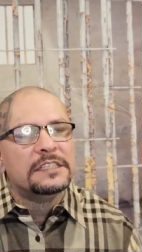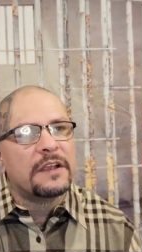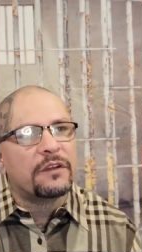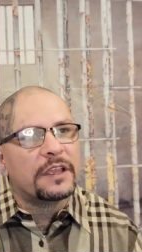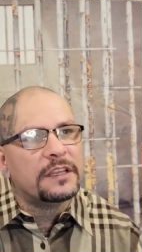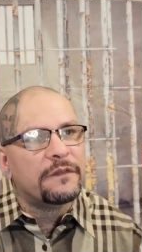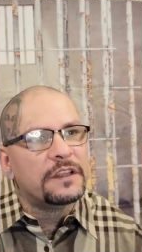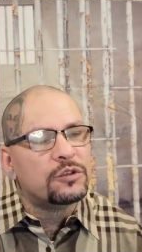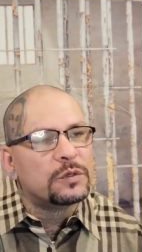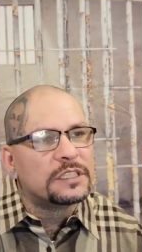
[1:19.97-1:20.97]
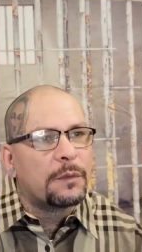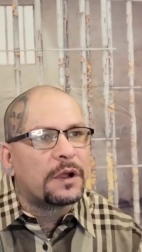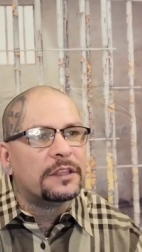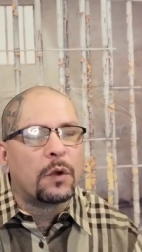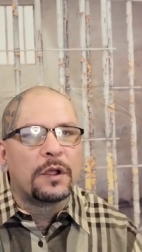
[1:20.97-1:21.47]
several individuals that
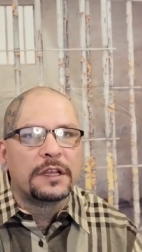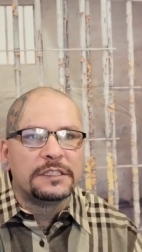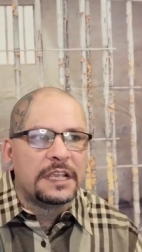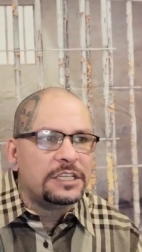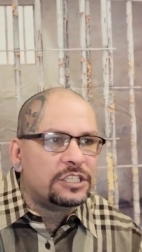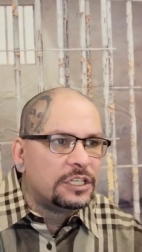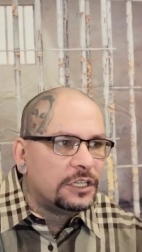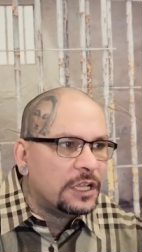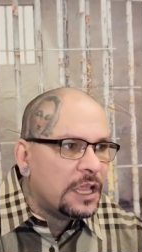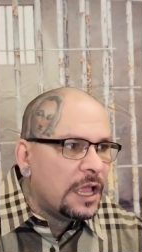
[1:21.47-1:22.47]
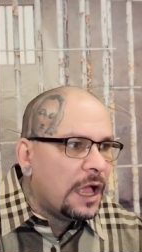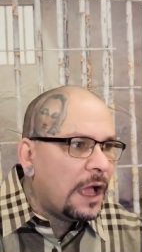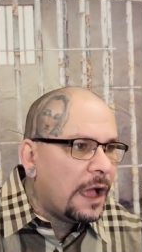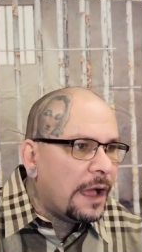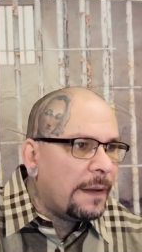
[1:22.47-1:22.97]
were in the organization,
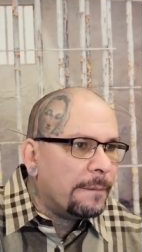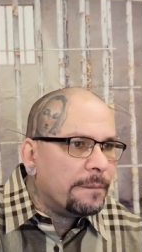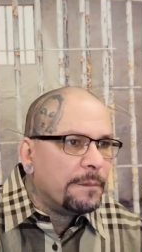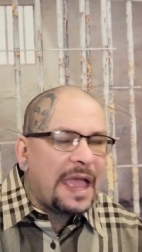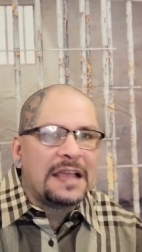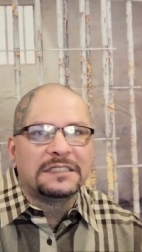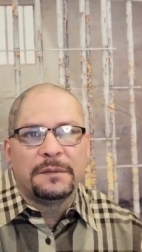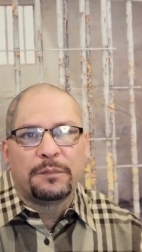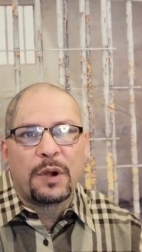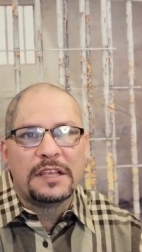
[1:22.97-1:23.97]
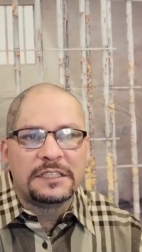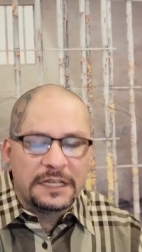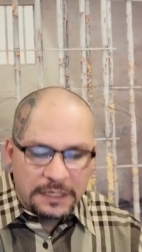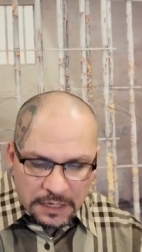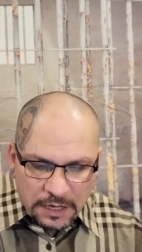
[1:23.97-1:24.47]
um, past and
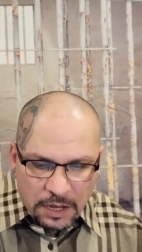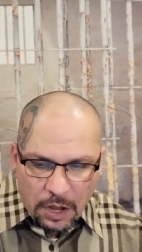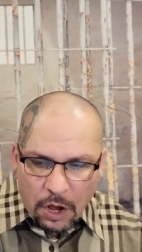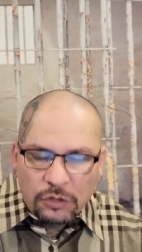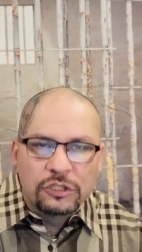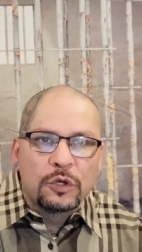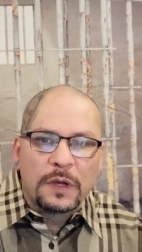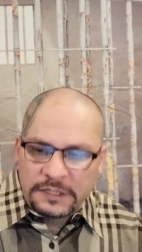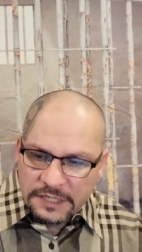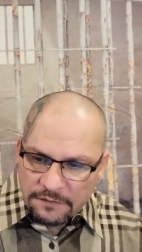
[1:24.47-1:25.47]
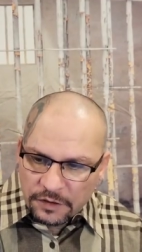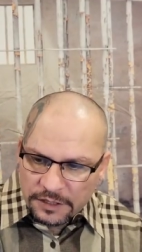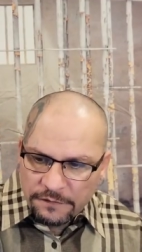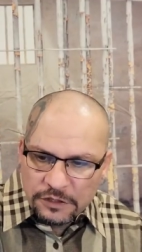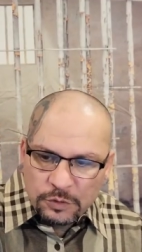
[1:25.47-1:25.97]
present. Also, uh, several
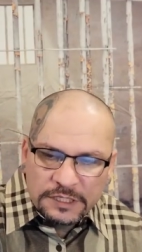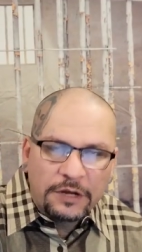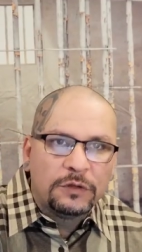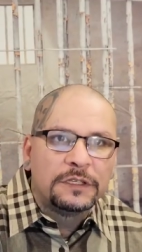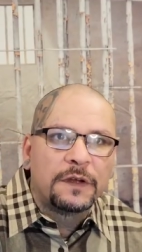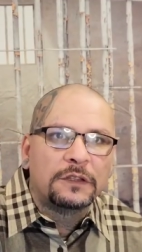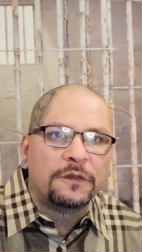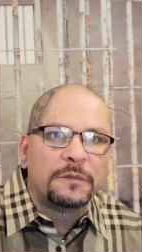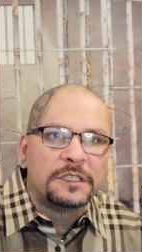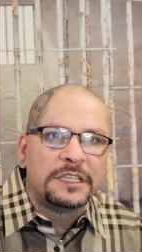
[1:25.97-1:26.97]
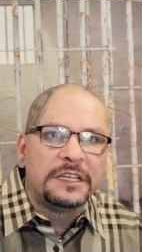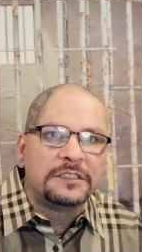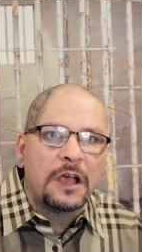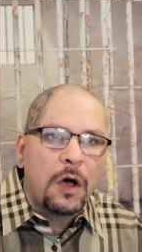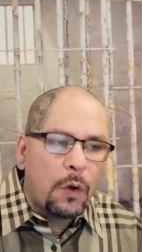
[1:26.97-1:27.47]
individuals that knew this Vato from the city of
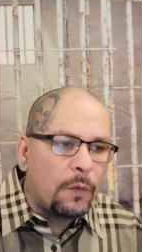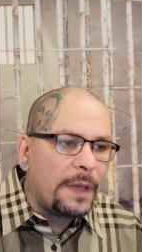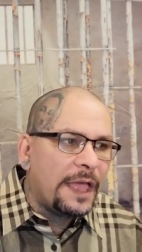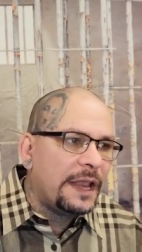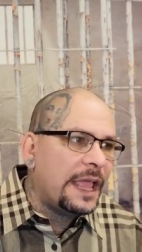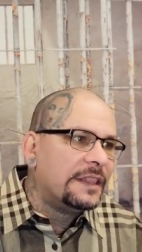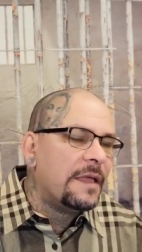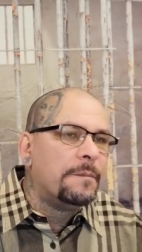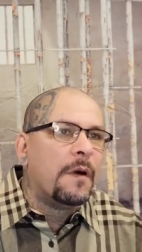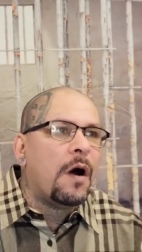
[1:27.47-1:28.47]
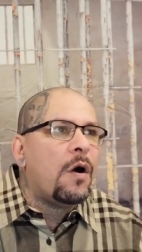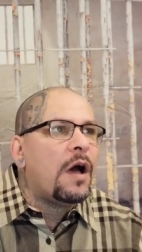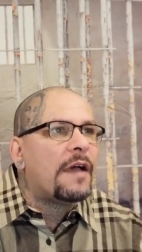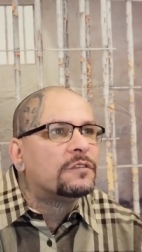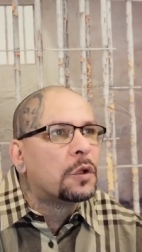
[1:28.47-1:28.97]
Sanjo, man, and they
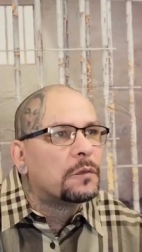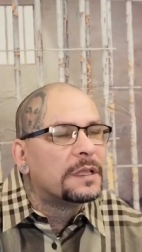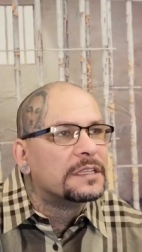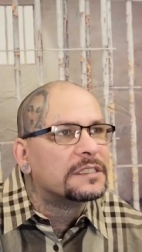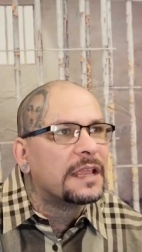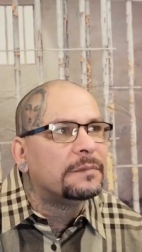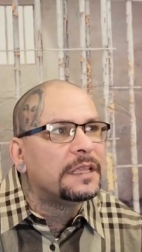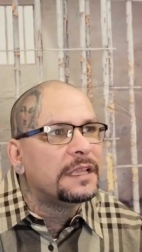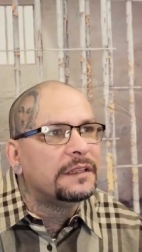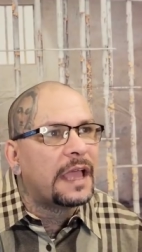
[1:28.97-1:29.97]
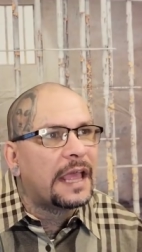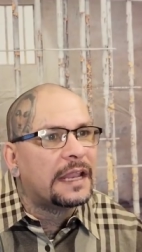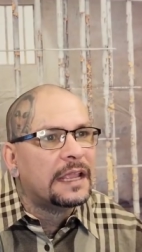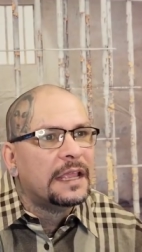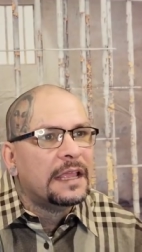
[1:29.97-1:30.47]
all have told me the same thing, that